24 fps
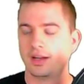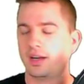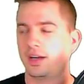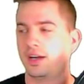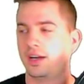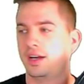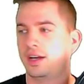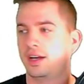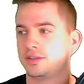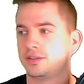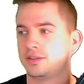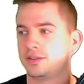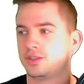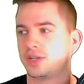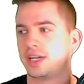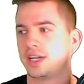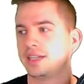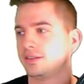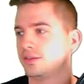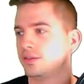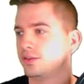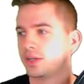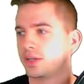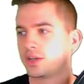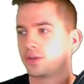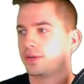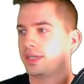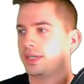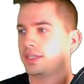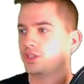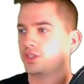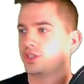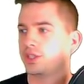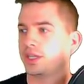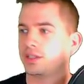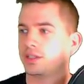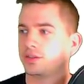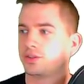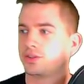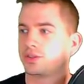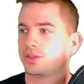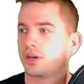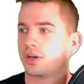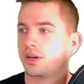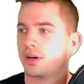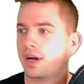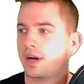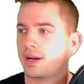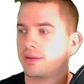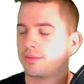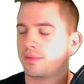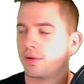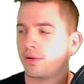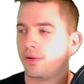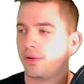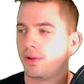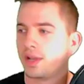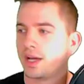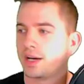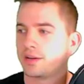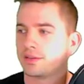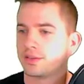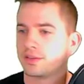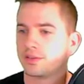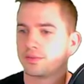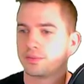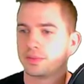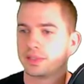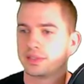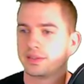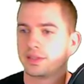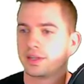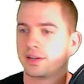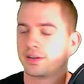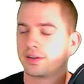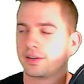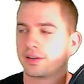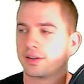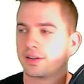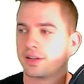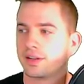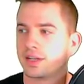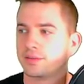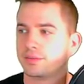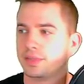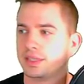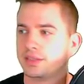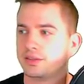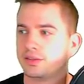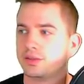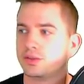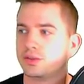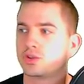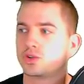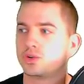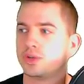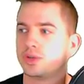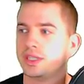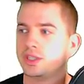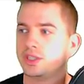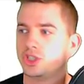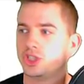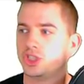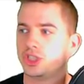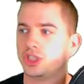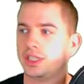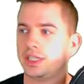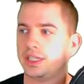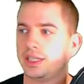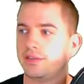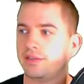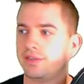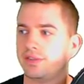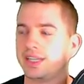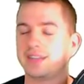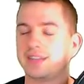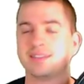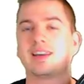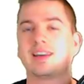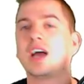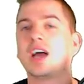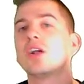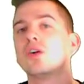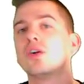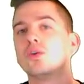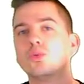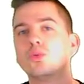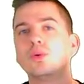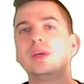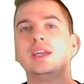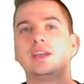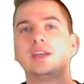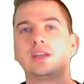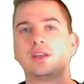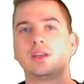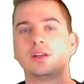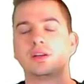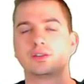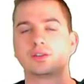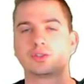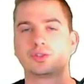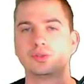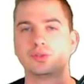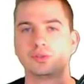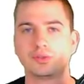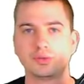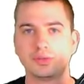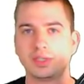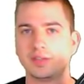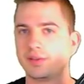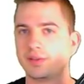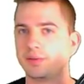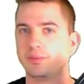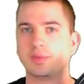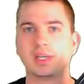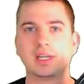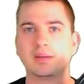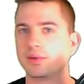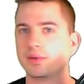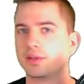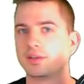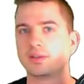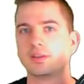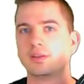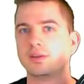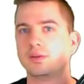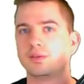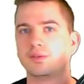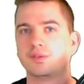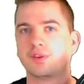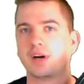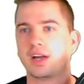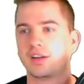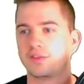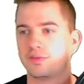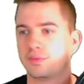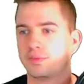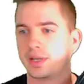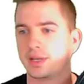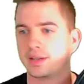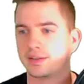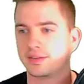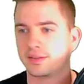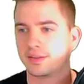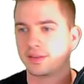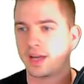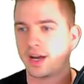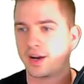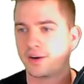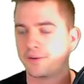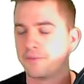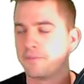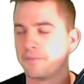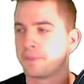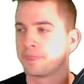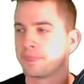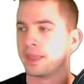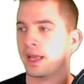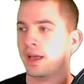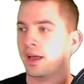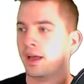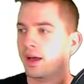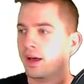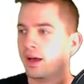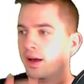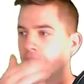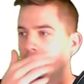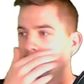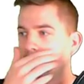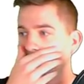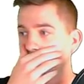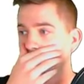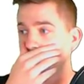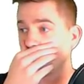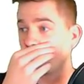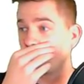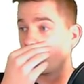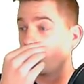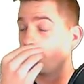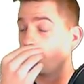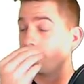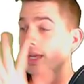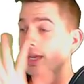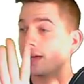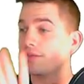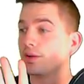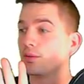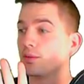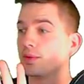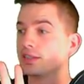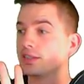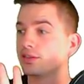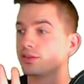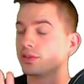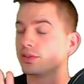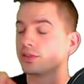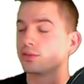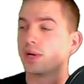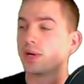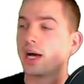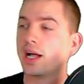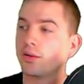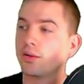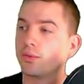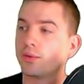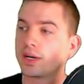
Trying to do a cringe intro. I'm all out of material. I've been too cringy the entire week, you know, to even be able to do 5 minutes now. But hoping everyone's doing well.